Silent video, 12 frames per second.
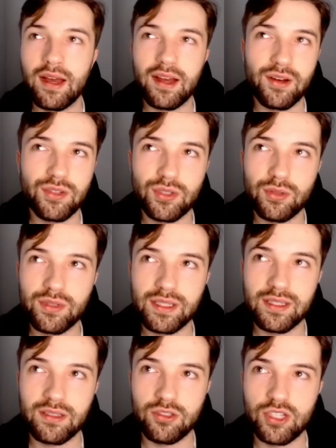I also don't
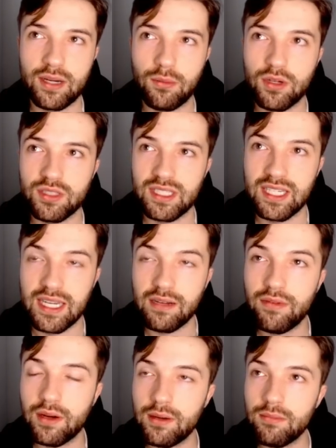think the Jaguars
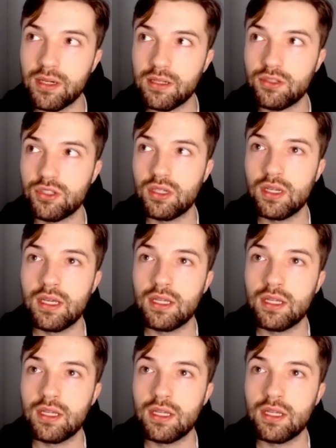need very much.